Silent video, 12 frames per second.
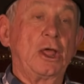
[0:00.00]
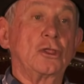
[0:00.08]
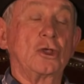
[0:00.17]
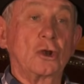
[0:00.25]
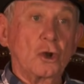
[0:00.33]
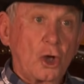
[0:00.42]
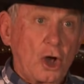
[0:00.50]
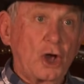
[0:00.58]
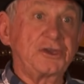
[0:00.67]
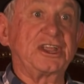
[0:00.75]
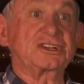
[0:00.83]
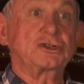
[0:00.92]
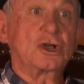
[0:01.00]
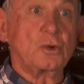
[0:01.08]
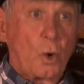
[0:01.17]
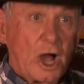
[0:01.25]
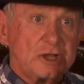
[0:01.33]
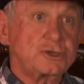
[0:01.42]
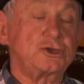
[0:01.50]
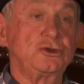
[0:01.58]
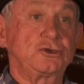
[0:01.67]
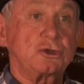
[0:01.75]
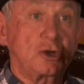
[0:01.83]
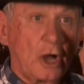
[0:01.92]
The Lord does not want you
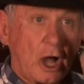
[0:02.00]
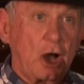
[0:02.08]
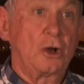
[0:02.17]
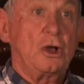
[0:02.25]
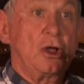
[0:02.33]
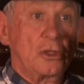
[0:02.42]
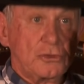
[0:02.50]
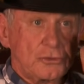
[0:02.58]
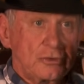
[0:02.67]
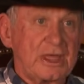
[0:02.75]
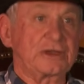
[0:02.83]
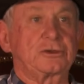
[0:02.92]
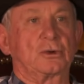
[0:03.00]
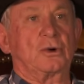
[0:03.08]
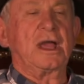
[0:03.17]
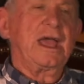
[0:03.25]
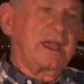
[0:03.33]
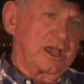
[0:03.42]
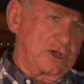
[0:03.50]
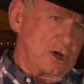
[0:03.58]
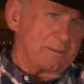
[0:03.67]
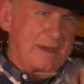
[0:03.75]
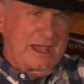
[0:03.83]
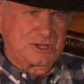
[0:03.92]
to go through that door. Can
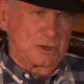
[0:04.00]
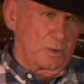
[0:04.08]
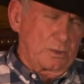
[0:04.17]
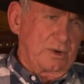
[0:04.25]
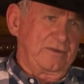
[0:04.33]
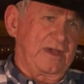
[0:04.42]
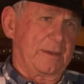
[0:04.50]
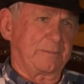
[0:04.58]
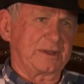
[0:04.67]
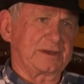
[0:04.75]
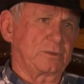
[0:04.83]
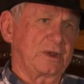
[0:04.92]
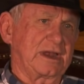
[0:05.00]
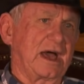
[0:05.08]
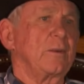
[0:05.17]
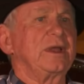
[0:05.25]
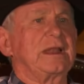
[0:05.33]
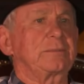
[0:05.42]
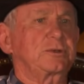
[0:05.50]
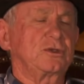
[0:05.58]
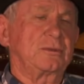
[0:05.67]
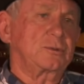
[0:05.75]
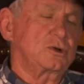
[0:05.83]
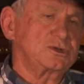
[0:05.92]
you imagine what would have happened when I went up to
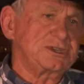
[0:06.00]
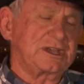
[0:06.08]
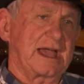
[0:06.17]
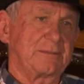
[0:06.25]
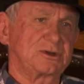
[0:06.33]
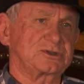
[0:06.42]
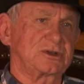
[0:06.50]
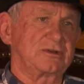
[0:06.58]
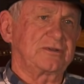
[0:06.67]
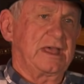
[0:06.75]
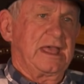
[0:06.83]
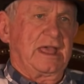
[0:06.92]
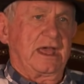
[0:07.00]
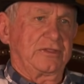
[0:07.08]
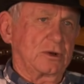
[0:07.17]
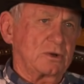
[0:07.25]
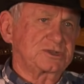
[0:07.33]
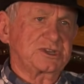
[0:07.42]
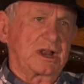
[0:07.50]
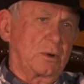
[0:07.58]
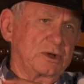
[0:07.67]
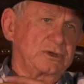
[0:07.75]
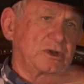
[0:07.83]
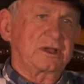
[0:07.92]
the Mkuzi Game Reserve and the Lord said, I
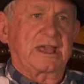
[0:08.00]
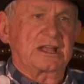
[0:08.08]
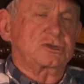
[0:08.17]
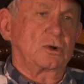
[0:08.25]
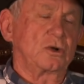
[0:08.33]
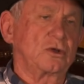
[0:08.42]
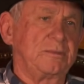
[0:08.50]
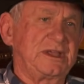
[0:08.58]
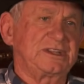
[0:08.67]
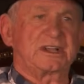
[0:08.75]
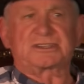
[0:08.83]
want you to cancel all your meetings.